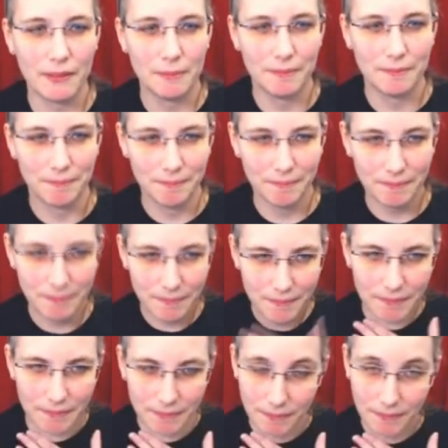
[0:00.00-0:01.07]

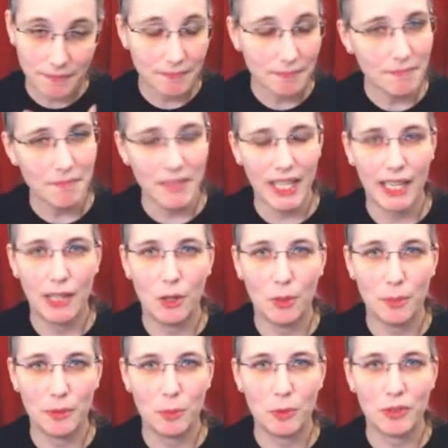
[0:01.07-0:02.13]
I
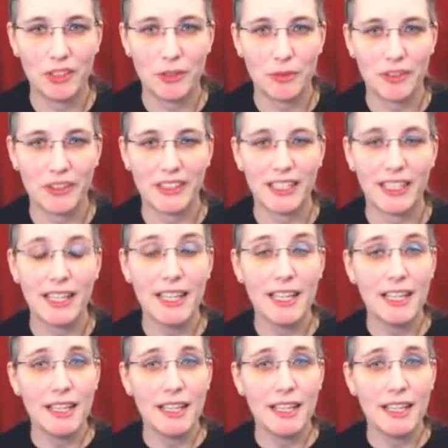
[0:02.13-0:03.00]
hope it was interesting.